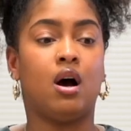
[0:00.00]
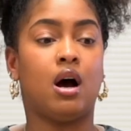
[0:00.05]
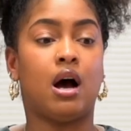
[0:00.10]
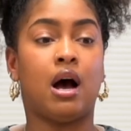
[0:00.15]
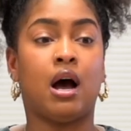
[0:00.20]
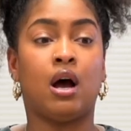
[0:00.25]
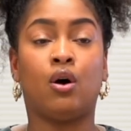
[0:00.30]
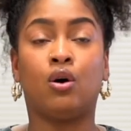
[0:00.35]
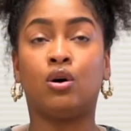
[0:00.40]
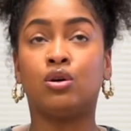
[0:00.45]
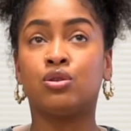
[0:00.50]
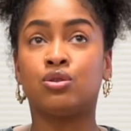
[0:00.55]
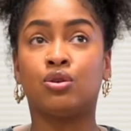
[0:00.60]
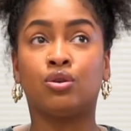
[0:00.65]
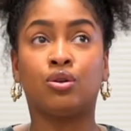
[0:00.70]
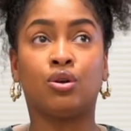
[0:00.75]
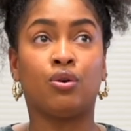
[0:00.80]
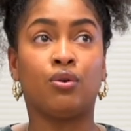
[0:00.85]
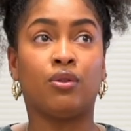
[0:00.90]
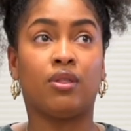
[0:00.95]
I also
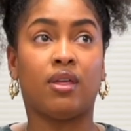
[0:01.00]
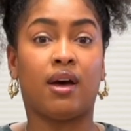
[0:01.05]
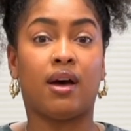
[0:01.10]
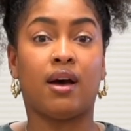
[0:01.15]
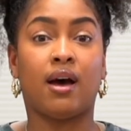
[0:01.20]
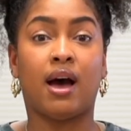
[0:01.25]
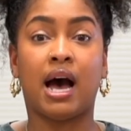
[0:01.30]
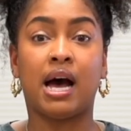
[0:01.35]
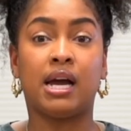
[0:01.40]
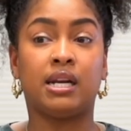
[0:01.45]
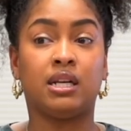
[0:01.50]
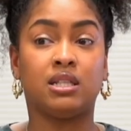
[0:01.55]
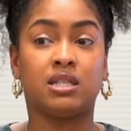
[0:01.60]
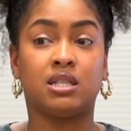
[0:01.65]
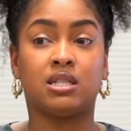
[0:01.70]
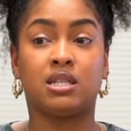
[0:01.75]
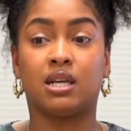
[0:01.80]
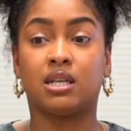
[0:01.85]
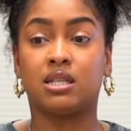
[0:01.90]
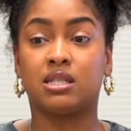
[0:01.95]
know that I need
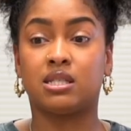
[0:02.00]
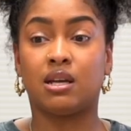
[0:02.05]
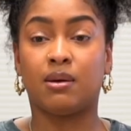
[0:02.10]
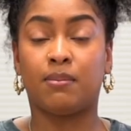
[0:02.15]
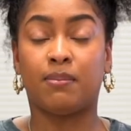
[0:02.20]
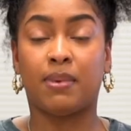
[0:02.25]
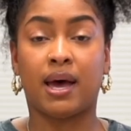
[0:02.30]
to take a step